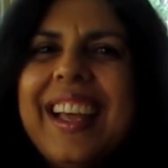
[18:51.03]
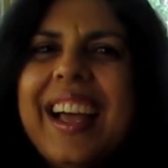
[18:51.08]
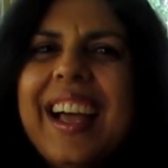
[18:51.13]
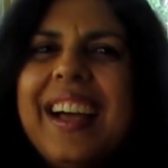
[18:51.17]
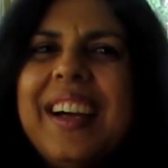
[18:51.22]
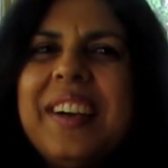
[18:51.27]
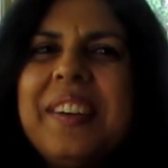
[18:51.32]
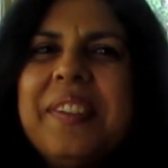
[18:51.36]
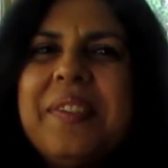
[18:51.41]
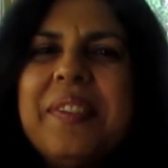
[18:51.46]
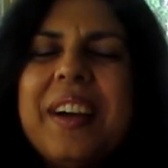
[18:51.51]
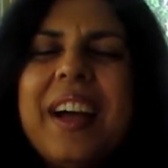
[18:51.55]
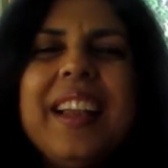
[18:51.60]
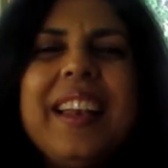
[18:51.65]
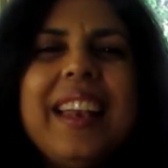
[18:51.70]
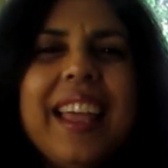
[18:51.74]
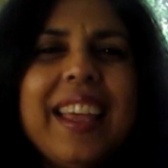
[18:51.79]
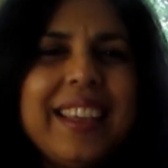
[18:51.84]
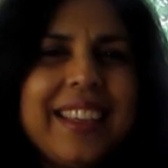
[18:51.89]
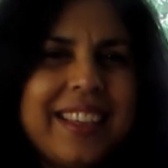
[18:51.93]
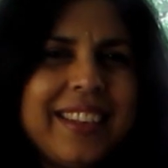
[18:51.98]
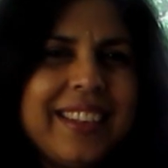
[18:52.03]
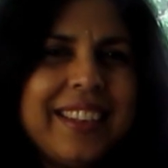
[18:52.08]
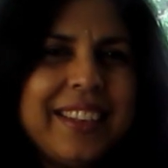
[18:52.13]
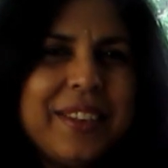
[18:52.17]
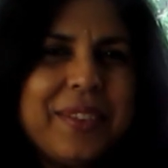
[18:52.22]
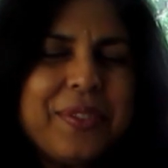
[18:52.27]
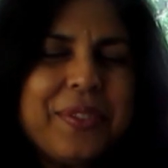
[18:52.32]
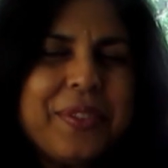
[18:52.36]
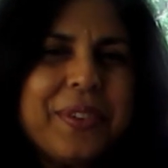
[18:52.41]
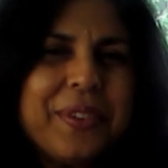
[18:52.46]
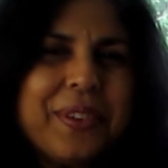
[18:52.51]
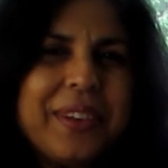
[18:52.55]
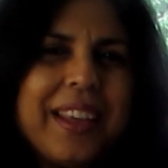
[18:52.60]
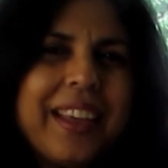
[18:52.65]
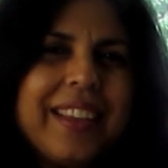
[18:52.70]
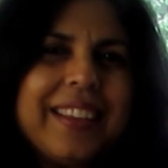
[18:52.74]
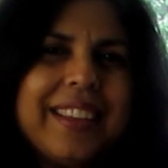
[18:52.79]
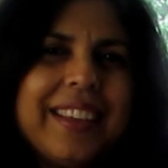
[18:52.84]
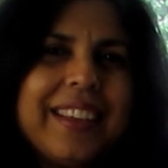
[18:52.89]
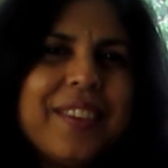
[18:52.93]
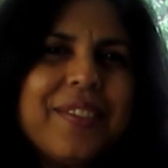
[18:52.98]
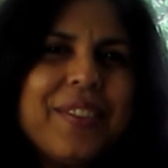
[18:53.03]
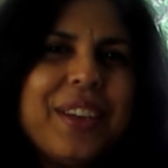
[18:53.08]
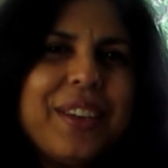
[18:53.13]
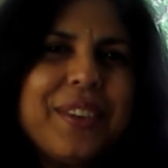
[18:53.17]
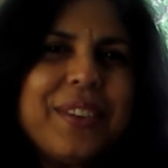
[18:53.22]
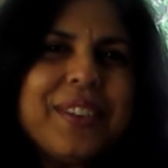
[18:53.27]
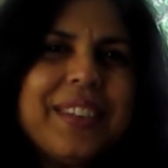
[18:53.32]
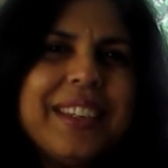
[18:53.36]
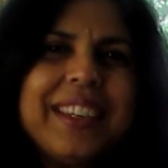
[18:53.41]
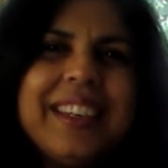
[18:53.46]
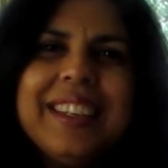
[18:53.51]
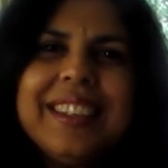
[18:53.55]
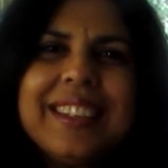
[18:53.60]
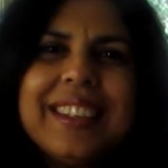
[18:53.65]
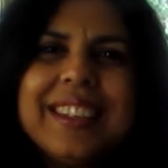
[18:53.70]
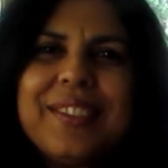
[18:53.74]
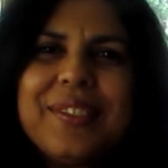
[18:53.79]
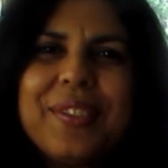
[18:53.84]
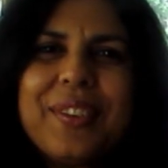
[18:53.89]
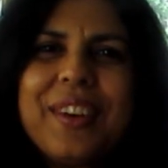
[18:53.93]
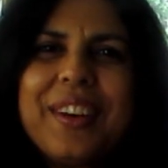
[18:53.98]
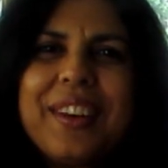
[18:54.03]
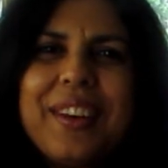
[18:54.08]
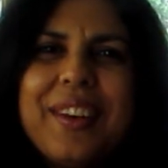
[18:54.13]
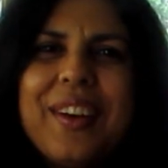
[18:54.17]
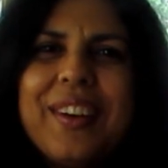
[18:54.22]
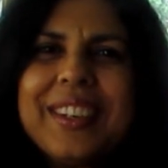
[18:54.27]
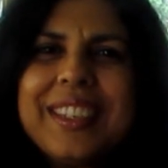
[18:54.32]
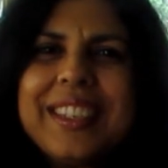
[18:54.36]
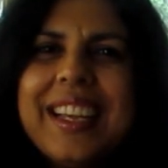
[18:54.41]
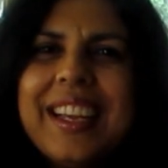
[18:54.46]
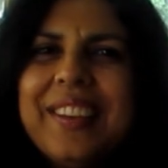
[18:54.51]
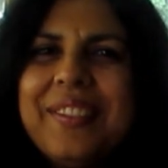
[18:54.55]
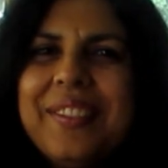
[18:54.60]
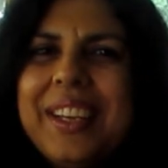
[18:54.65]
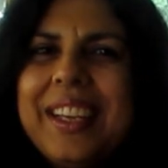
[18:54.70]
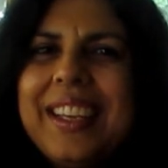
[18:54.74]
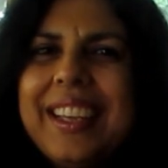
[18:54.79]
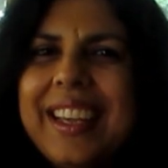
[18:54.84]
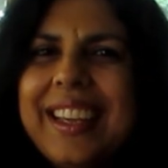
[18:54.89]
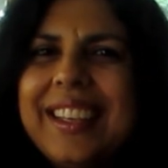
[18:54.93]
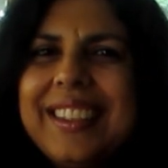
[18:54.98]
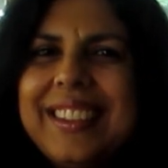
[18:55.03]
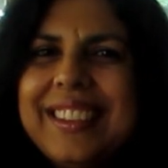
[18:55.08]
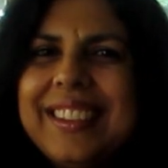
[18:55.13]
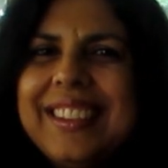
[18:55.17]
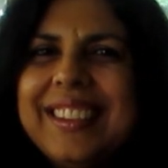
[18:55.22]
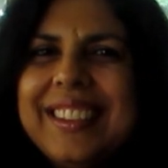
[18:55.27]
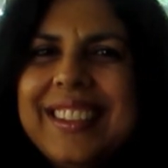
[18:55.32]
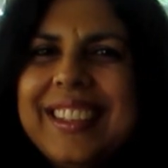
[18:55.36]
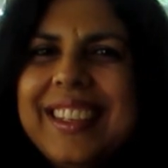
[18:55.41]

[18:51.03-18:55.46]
I like Indian food. I think if I don't eat it for a long time, I get